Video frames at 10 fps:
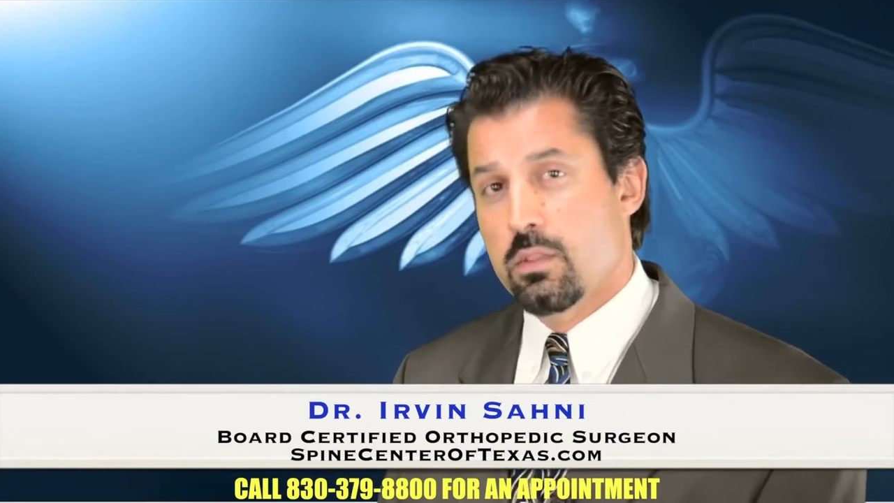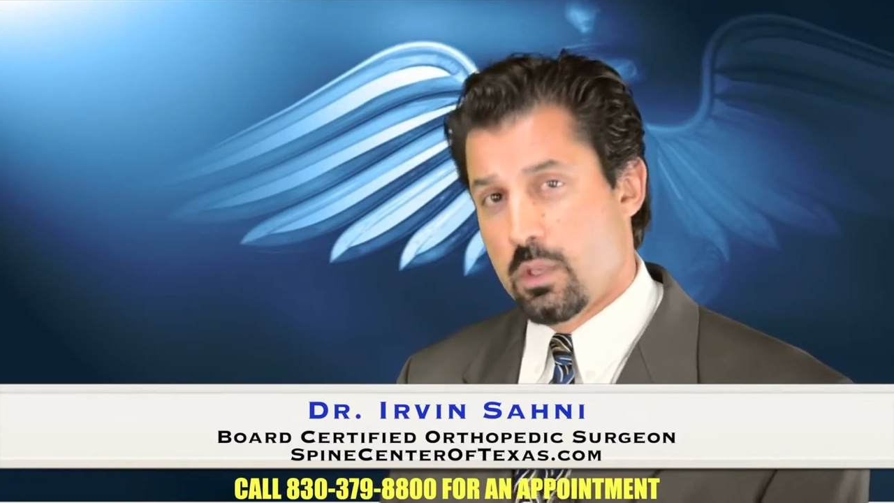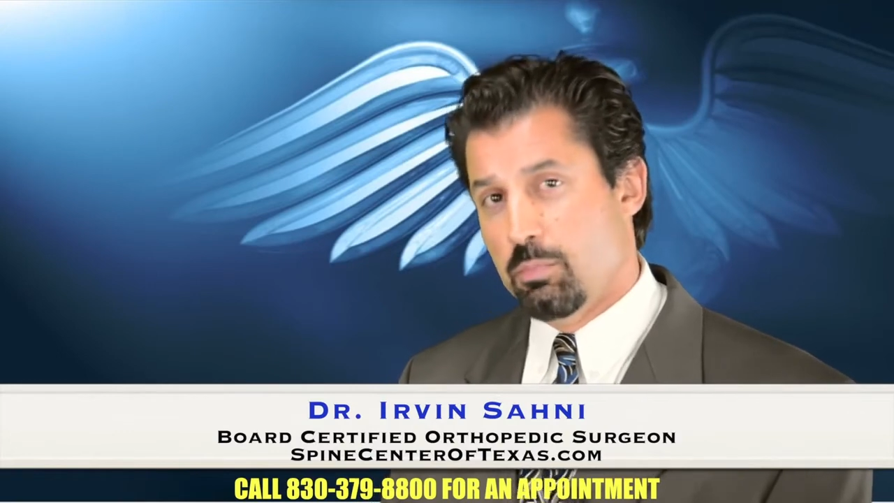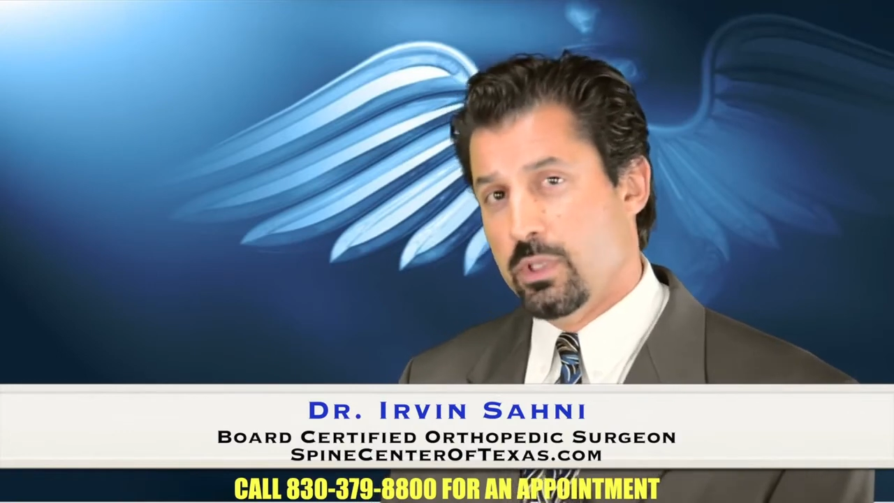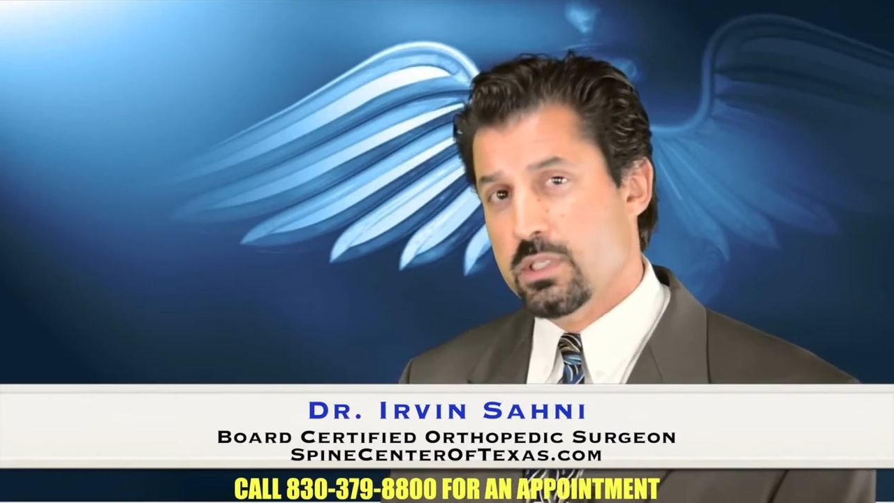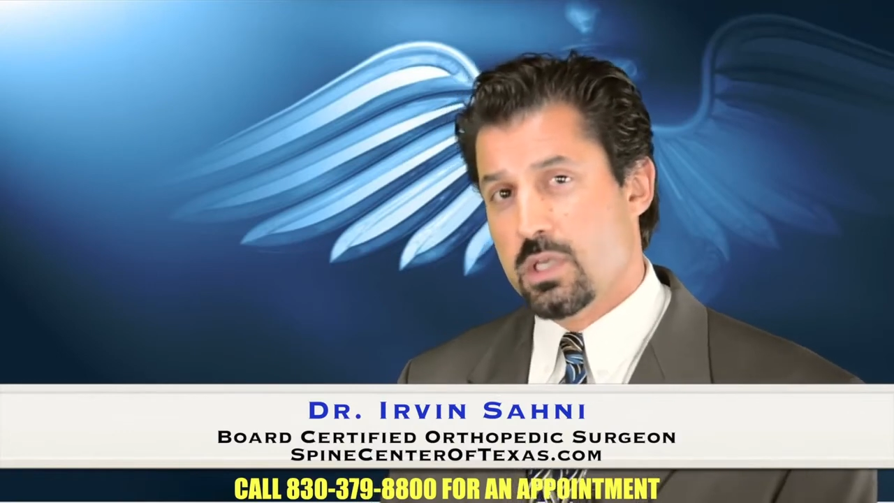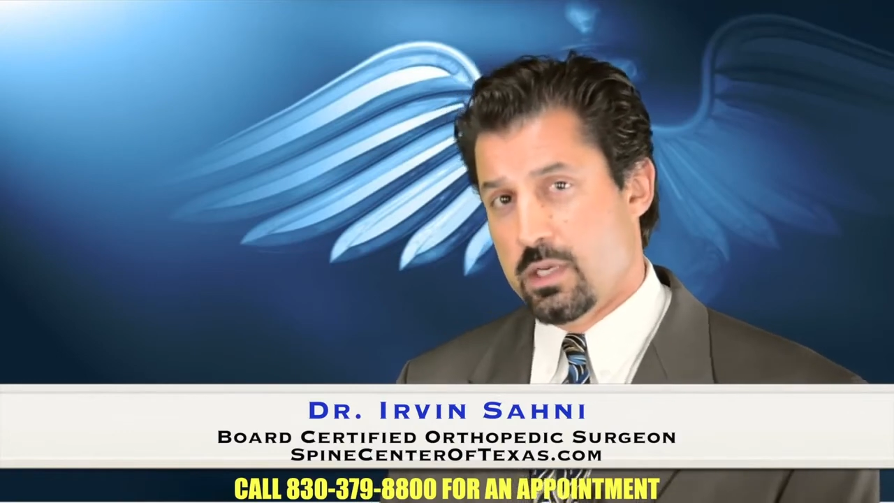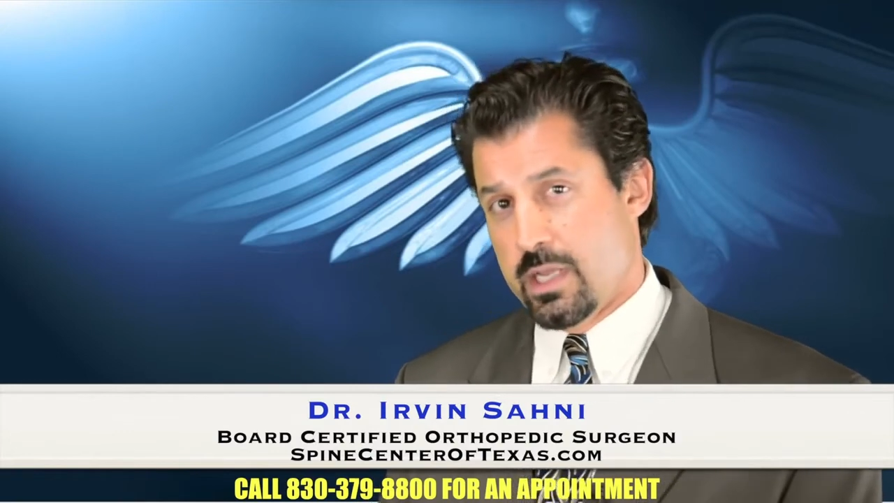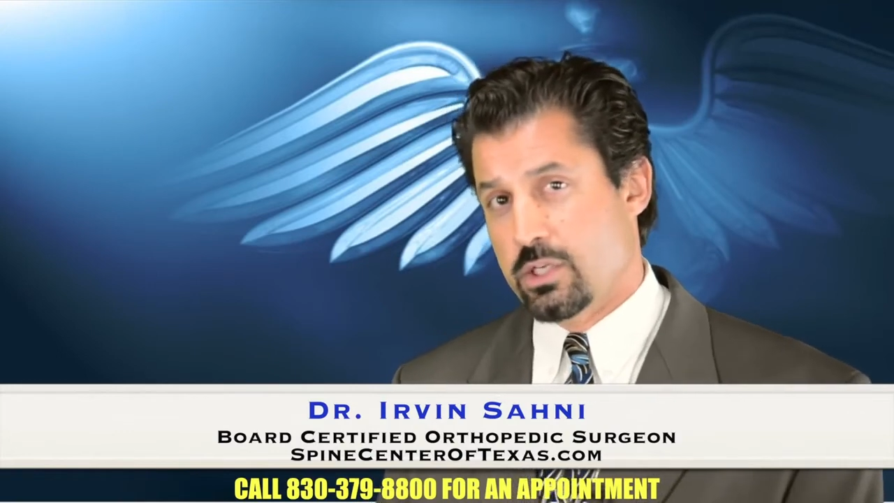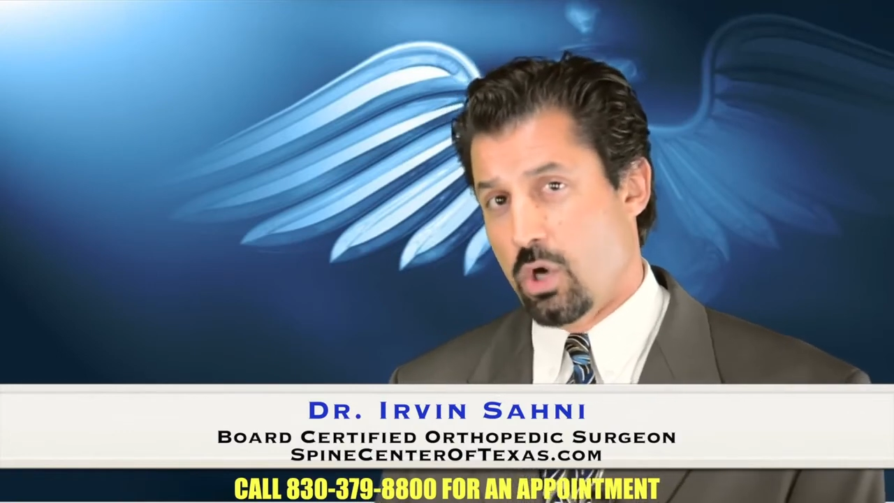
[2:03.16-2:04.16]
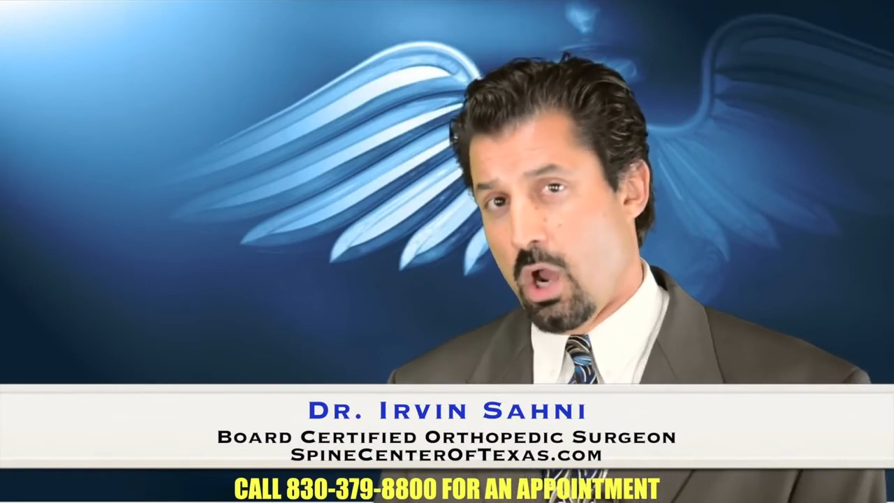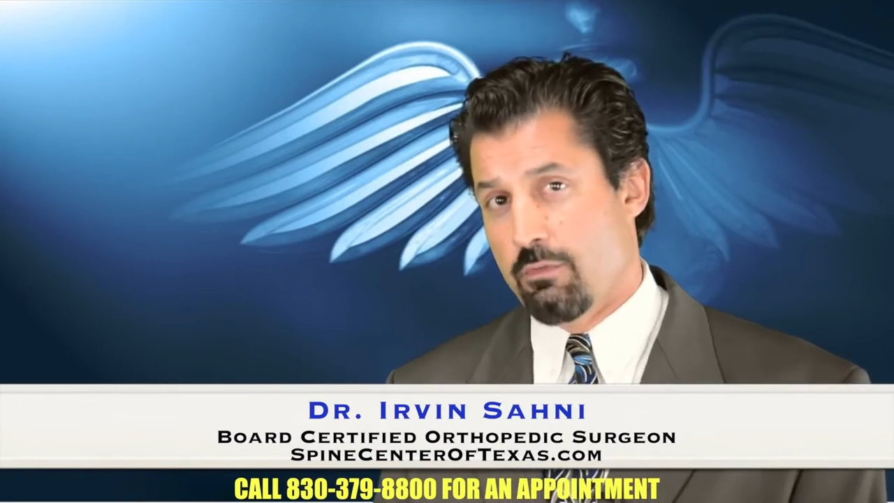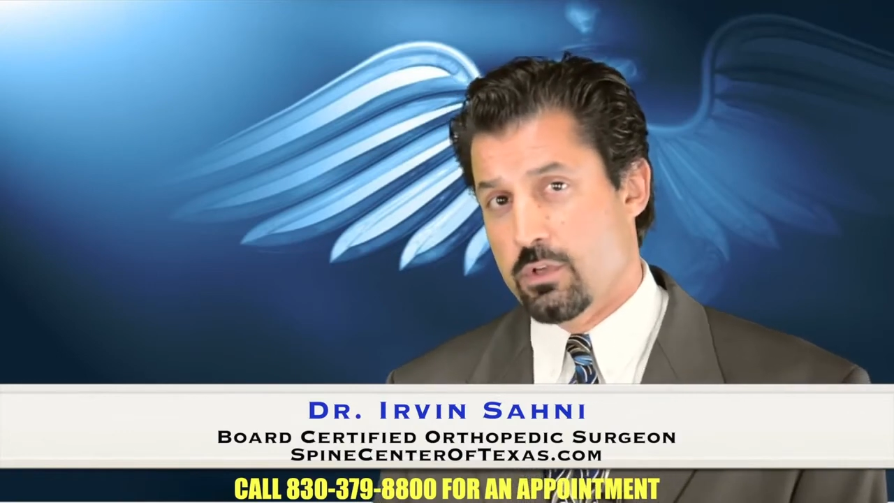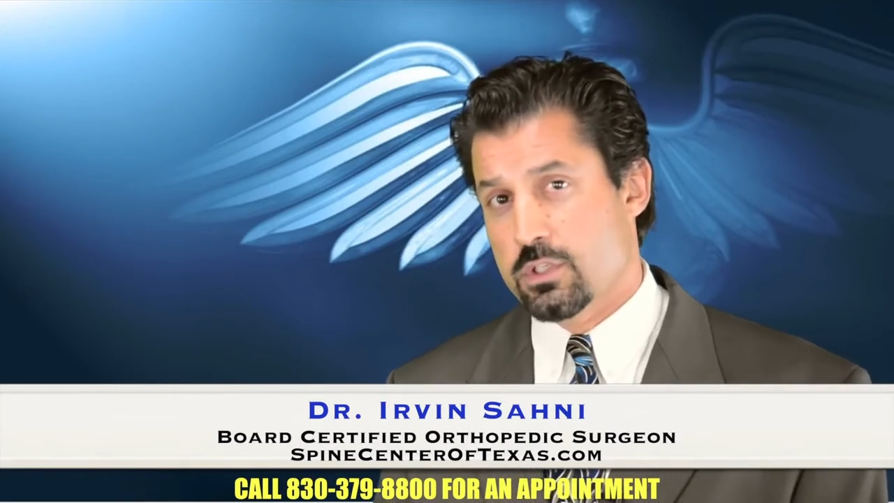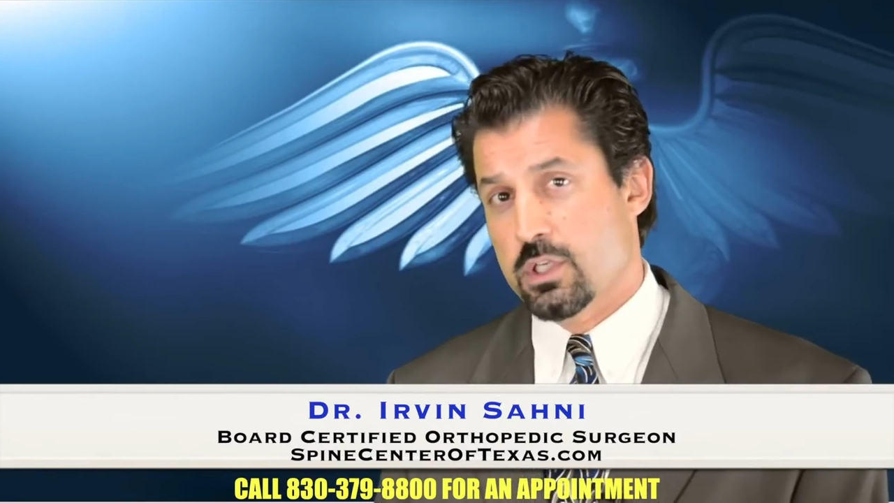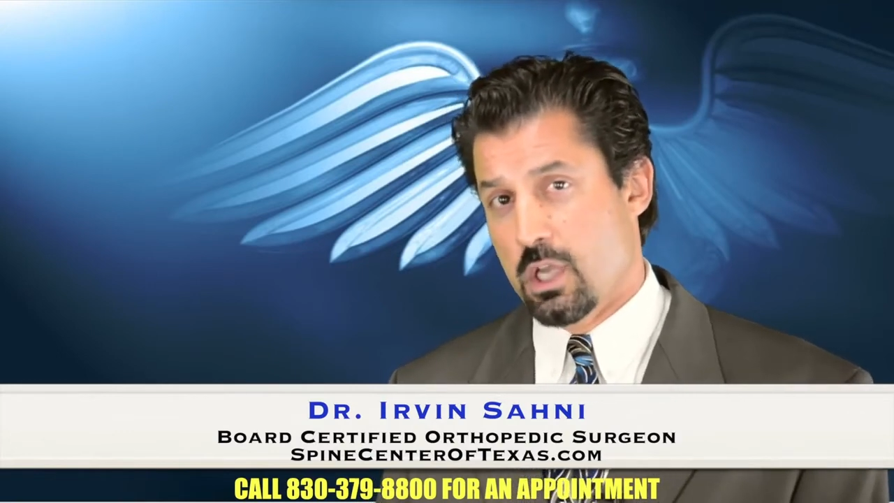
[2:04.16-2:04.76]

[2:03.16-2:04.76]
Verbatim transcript: then please contact our office